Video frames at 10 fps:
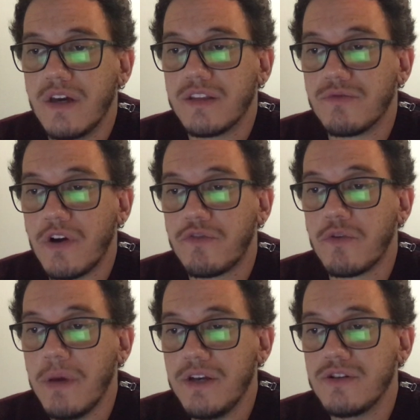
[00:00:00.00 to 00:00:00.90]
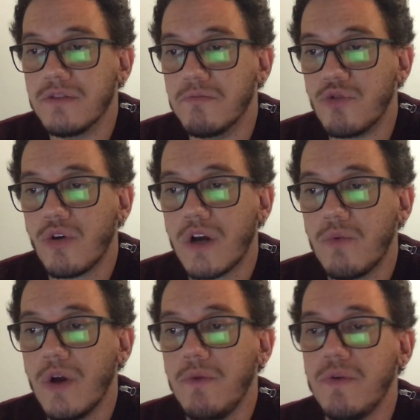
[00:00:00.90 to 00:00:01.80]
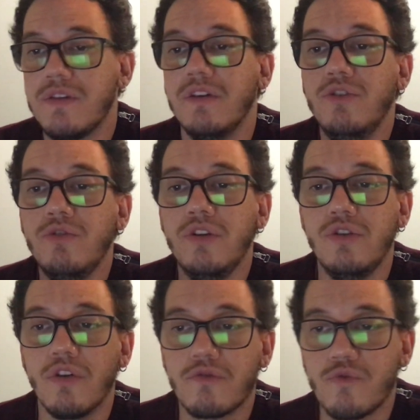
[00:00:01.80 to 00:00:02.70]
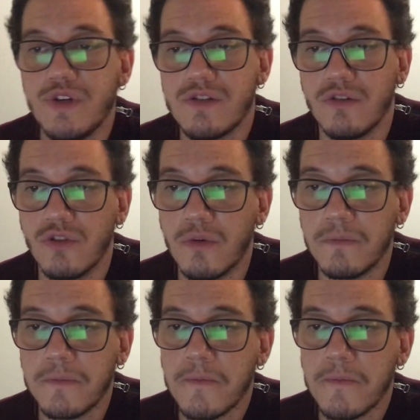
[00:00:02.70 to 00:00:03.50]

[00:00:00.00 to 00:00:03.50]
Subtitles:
that the Reformation broke away with the unity of Christendom